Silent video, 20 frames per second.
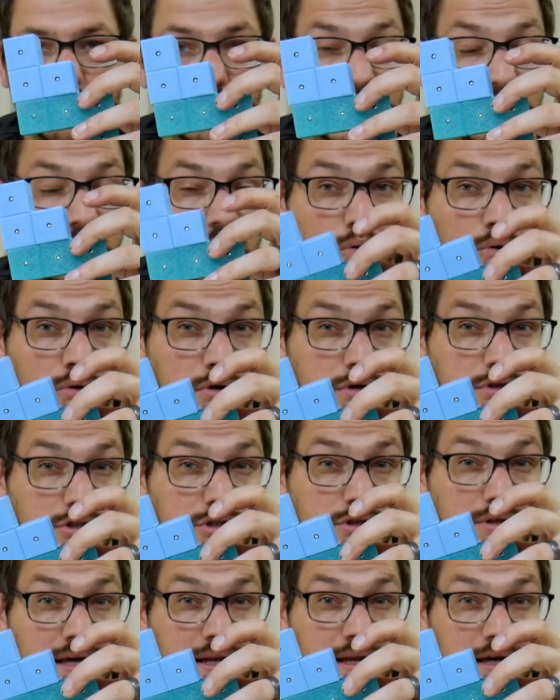in order
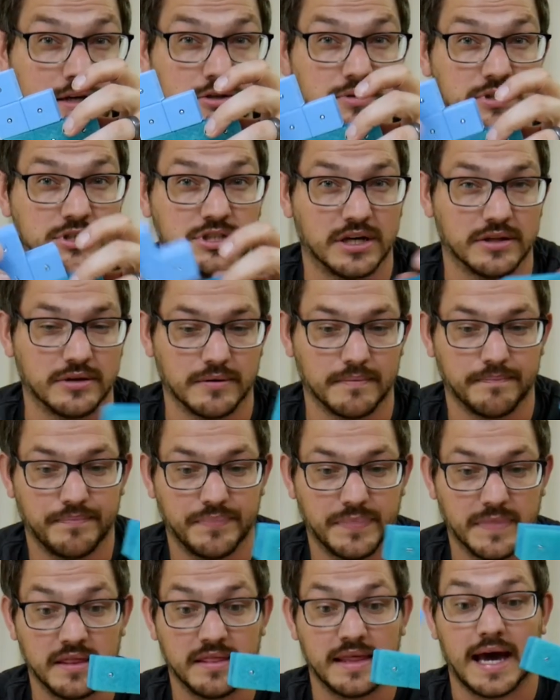to connect to each other.
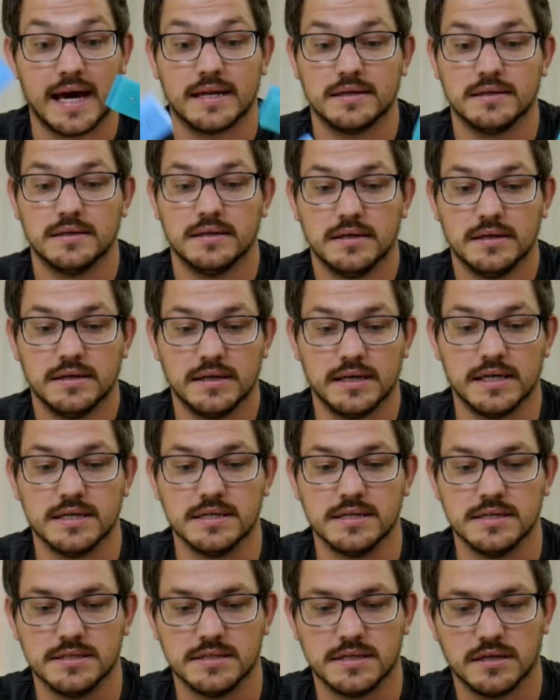That
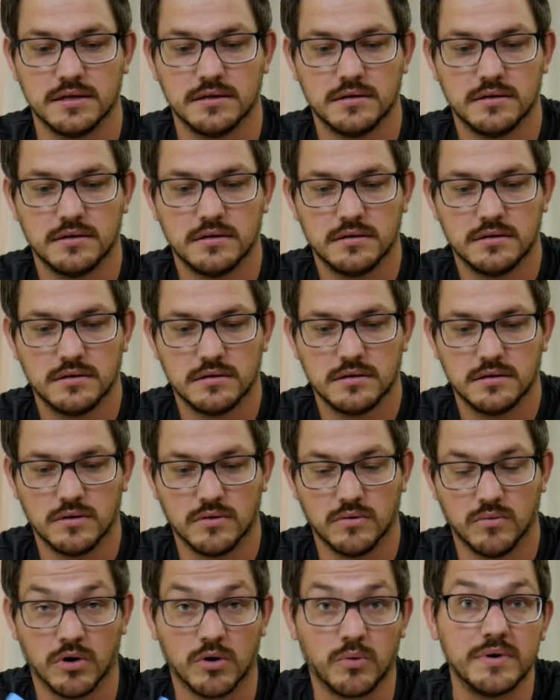is
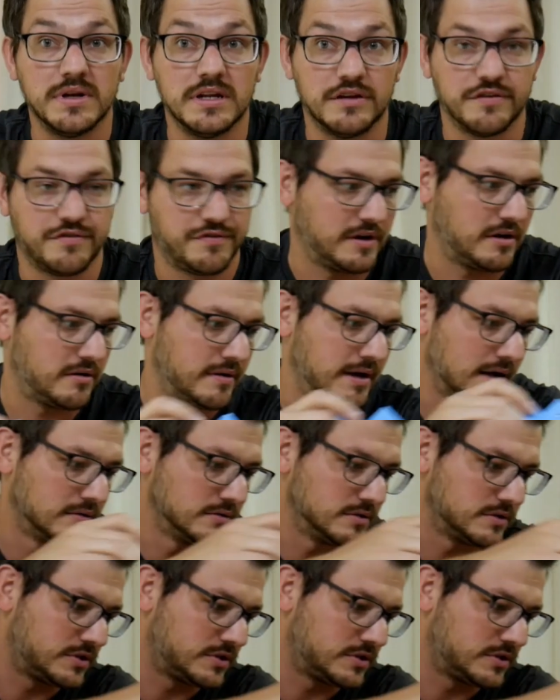what we need to figure out.